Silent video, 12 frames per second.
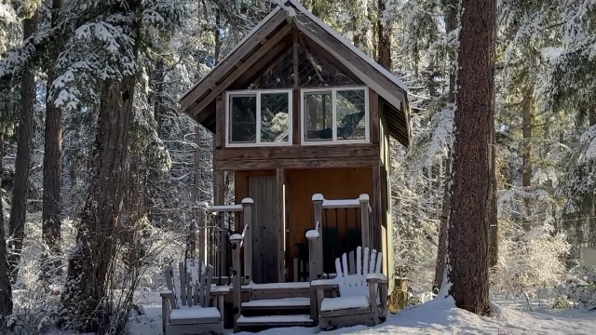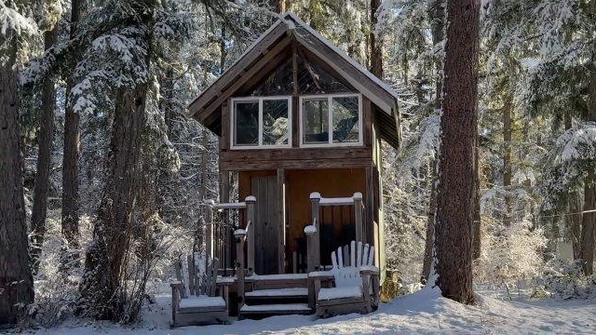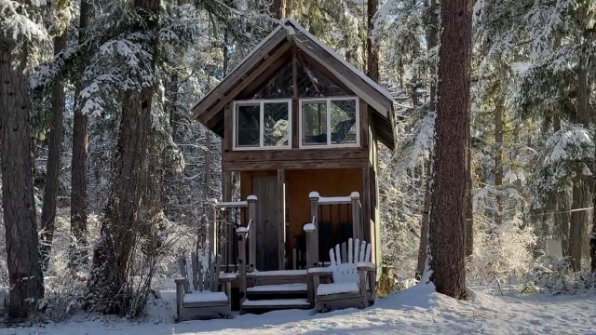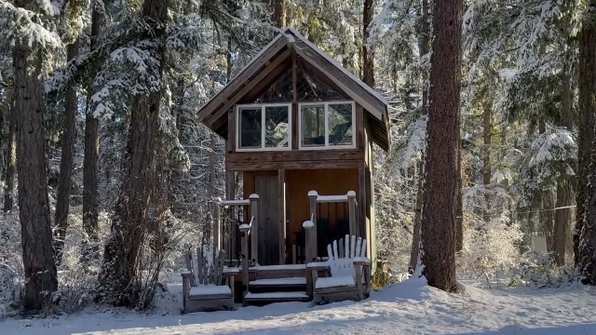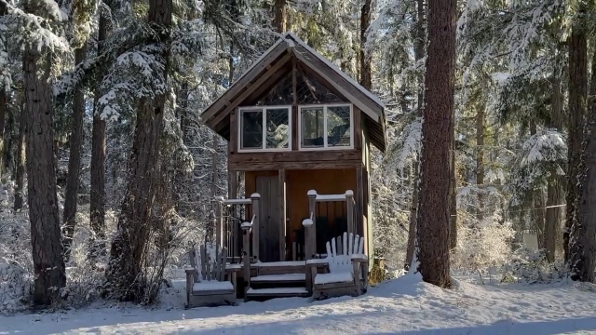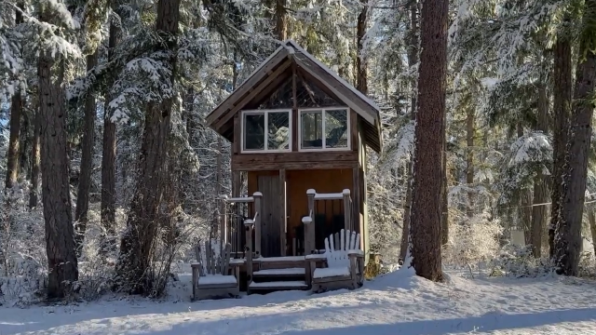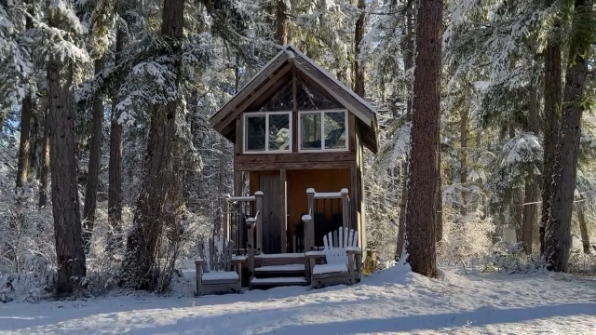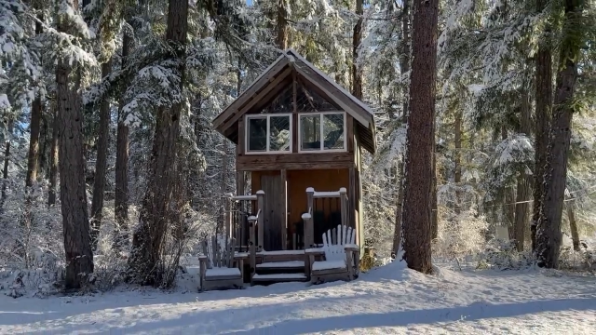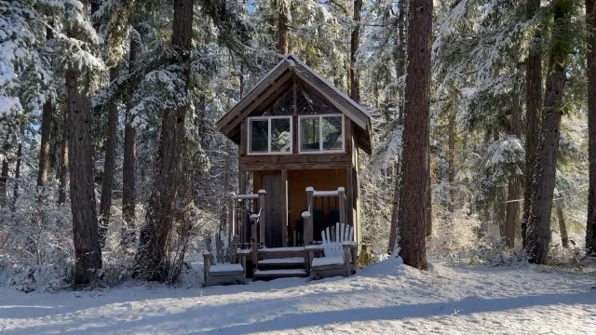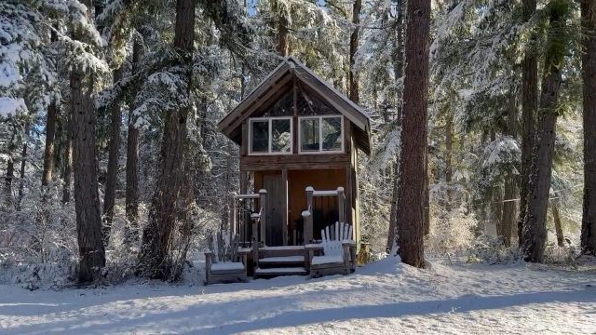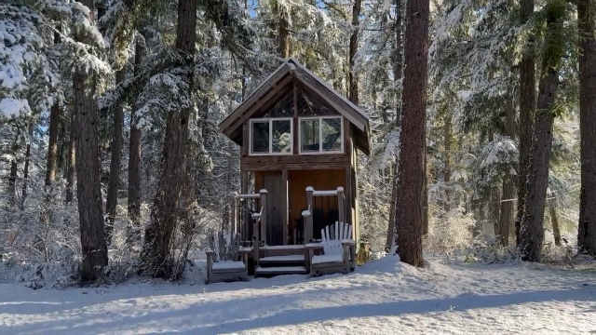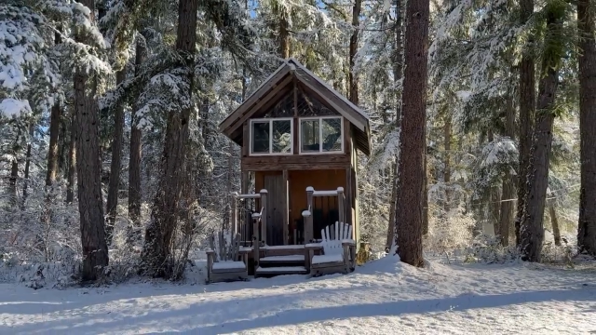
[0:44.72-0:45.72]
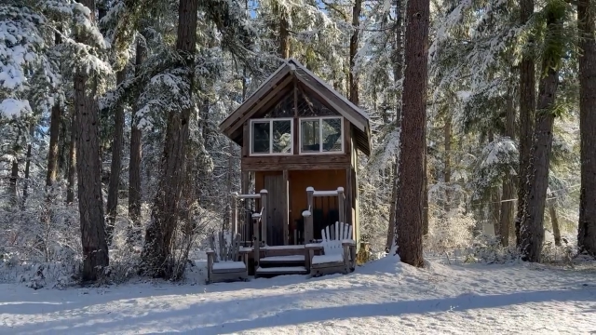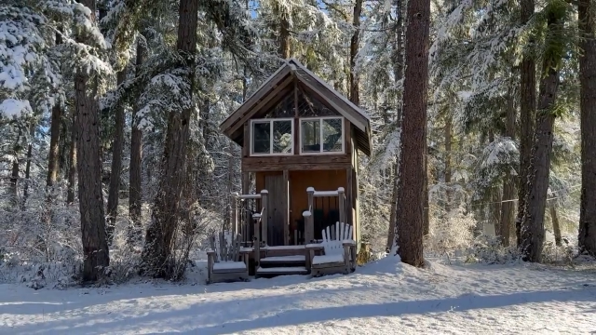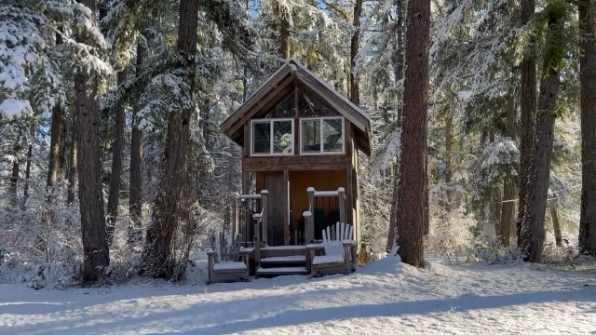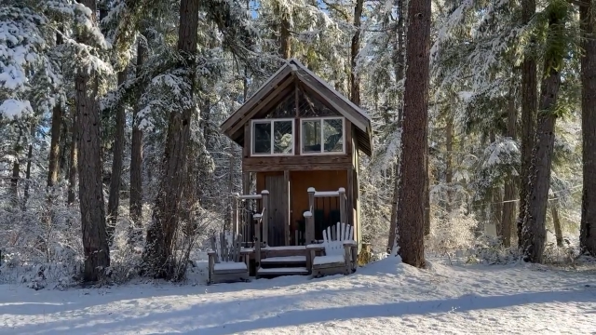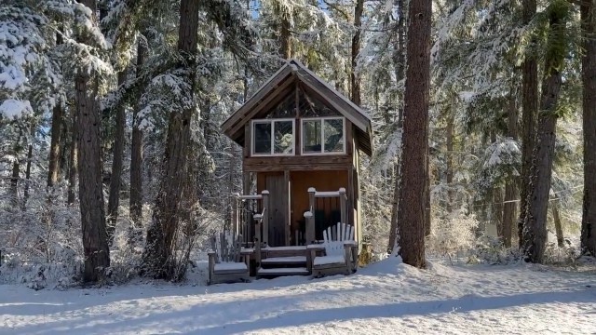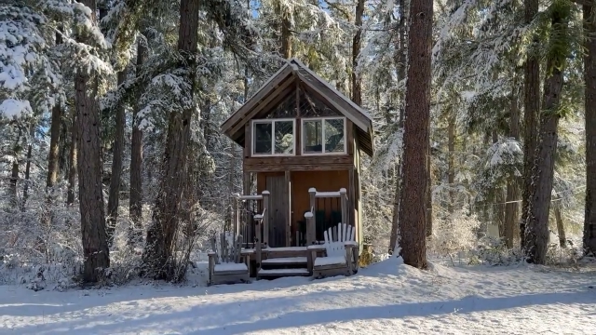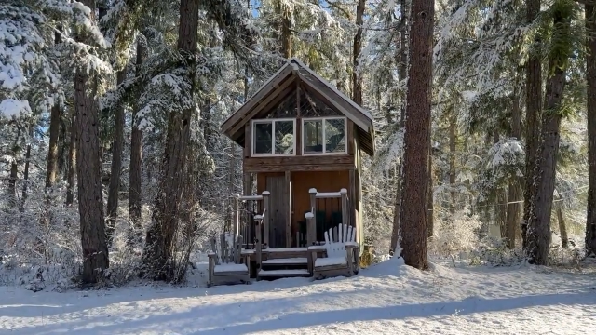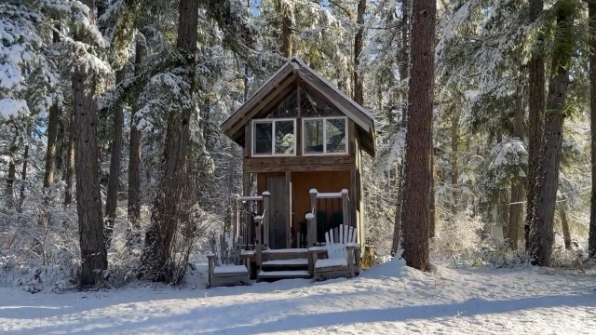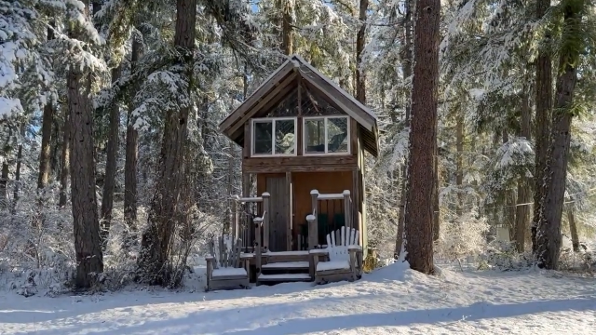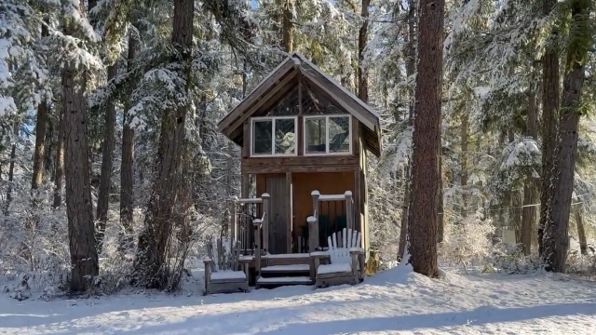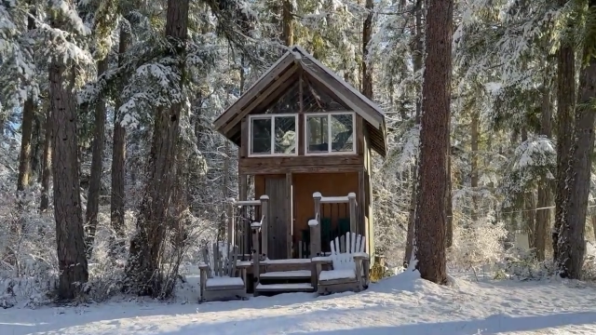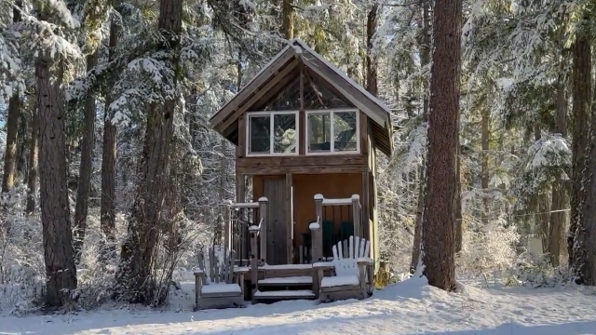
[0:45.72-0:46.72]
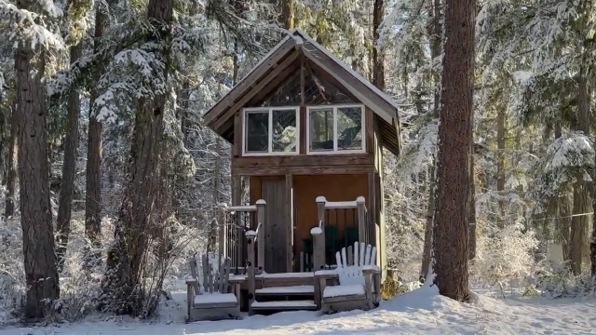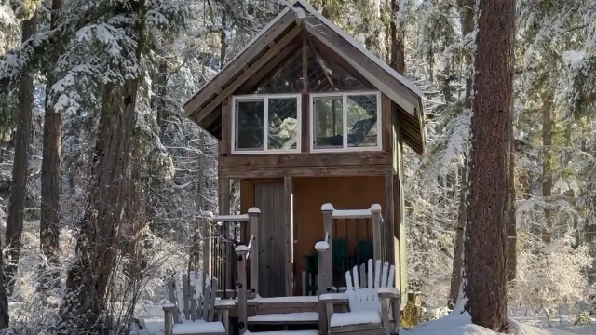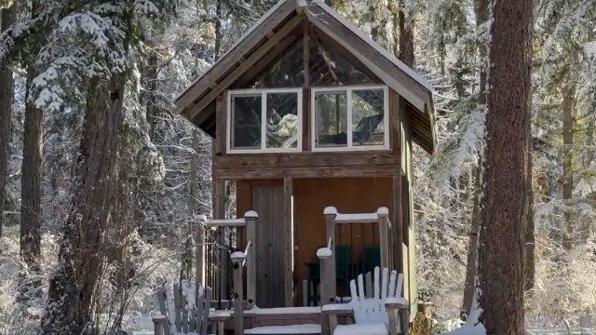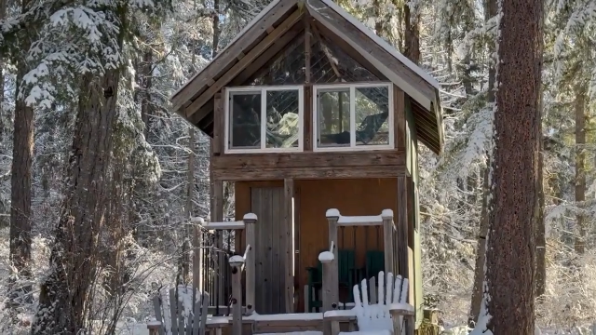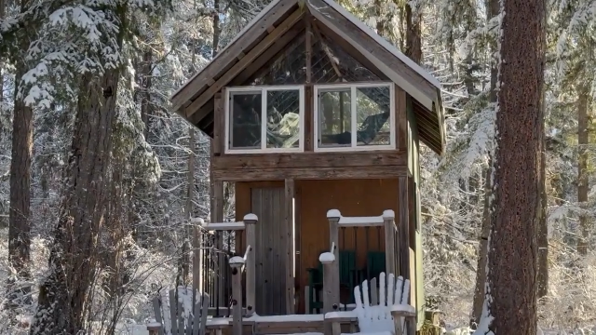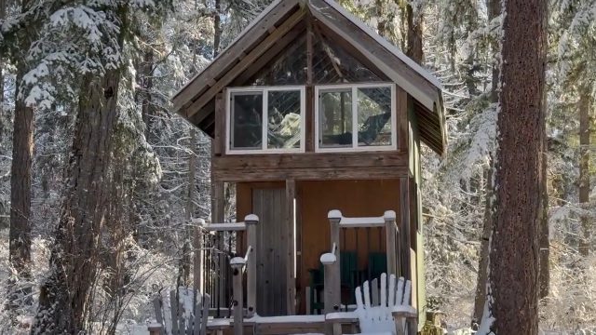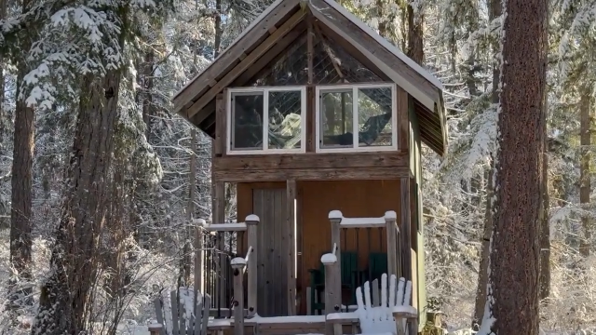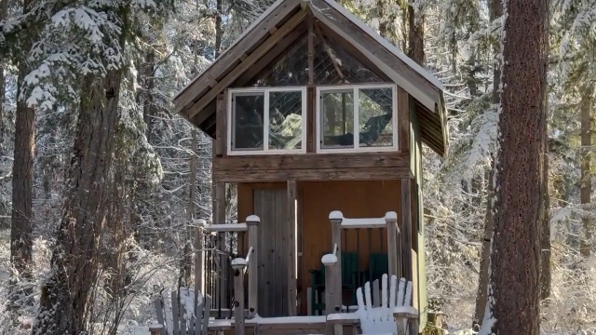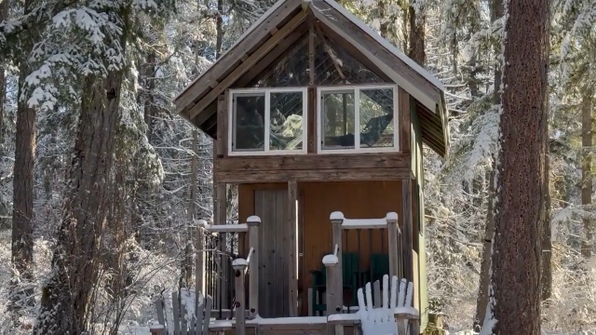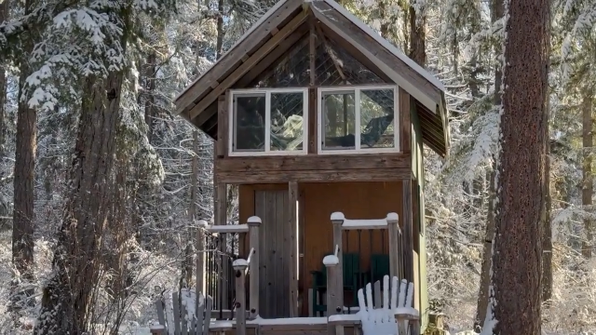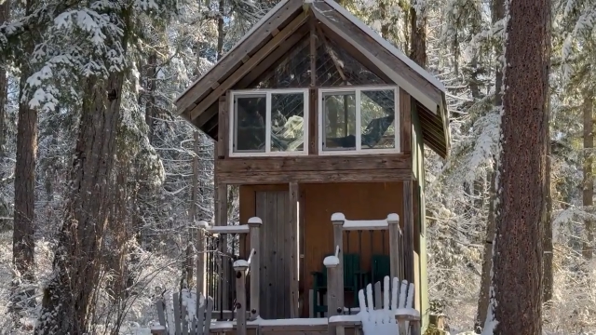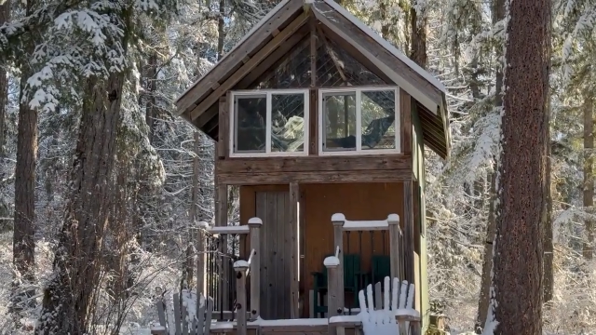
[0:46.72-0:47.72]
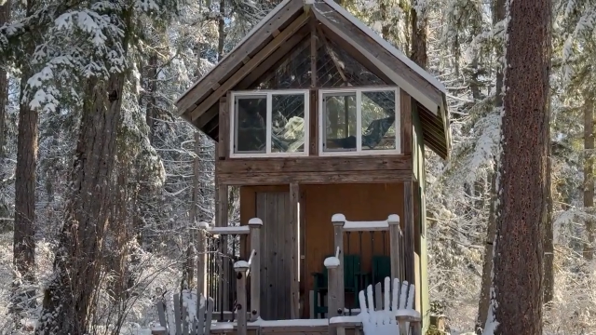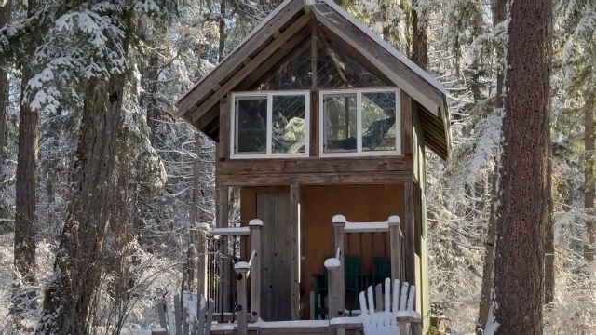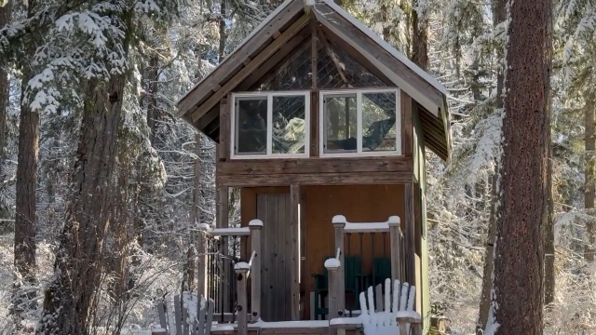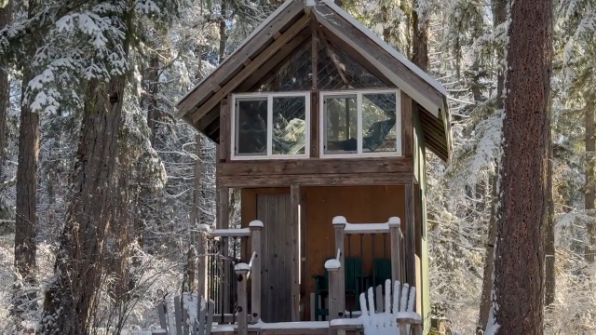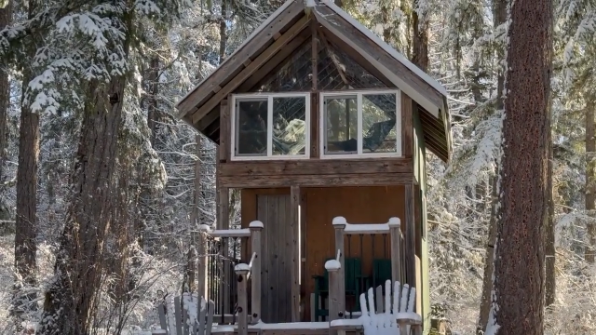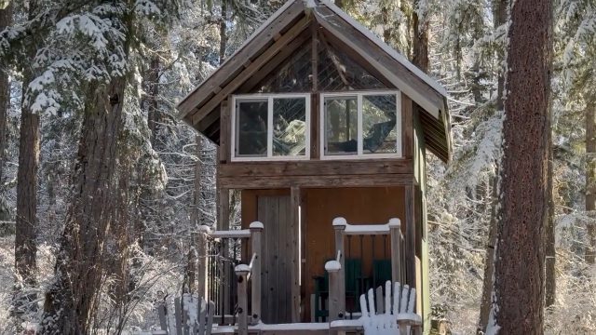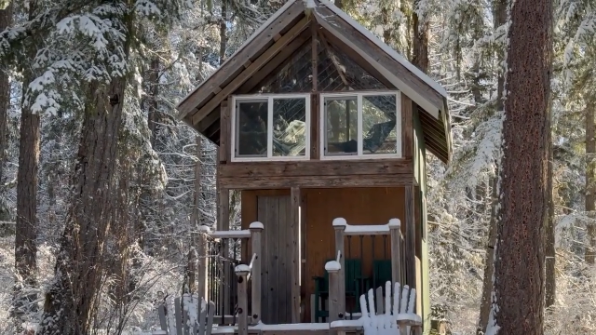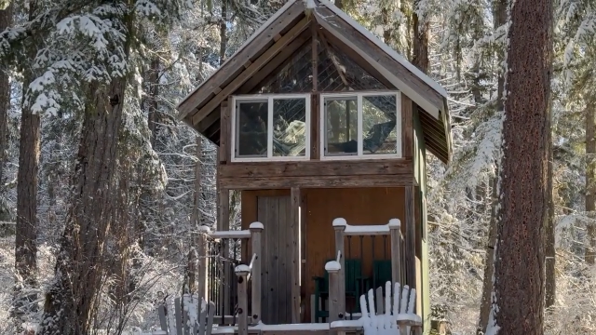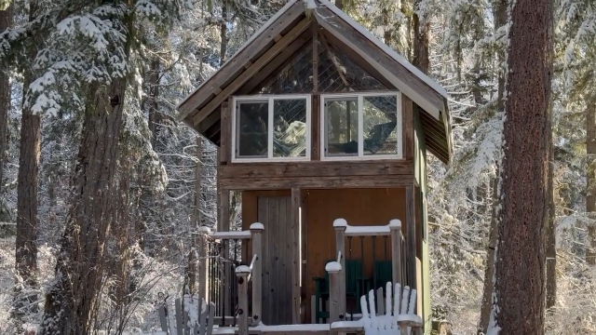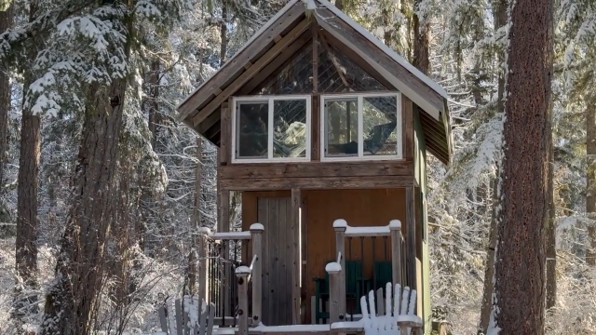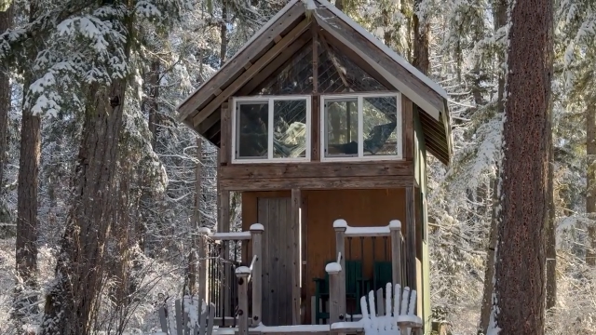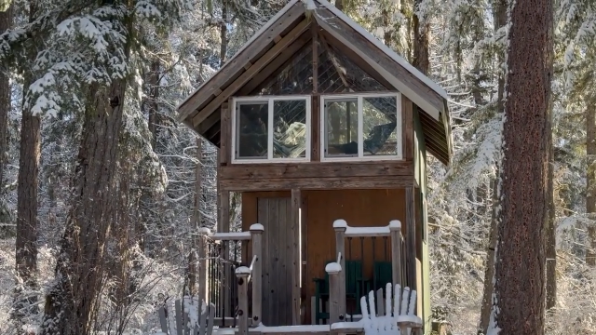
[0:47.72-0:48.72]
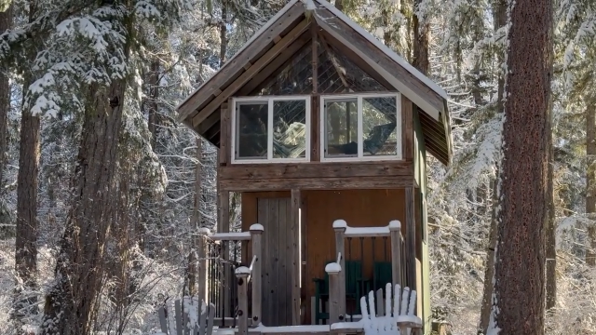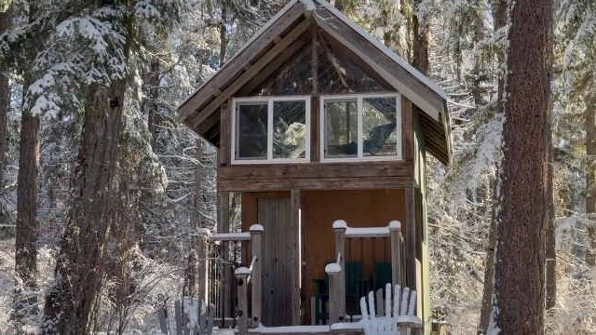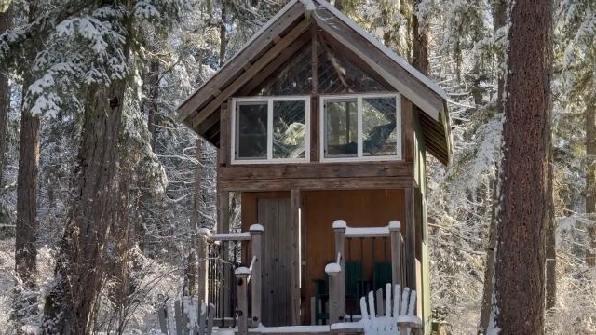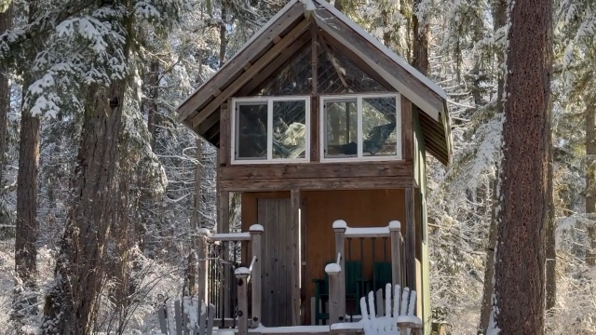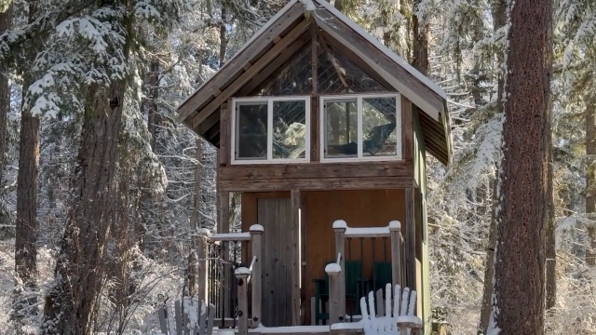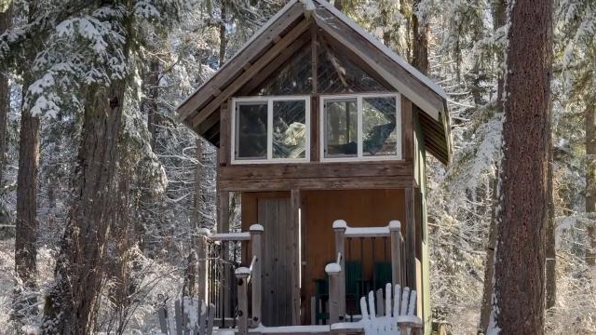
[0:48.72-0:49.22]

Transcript: [unreadable: no face in view]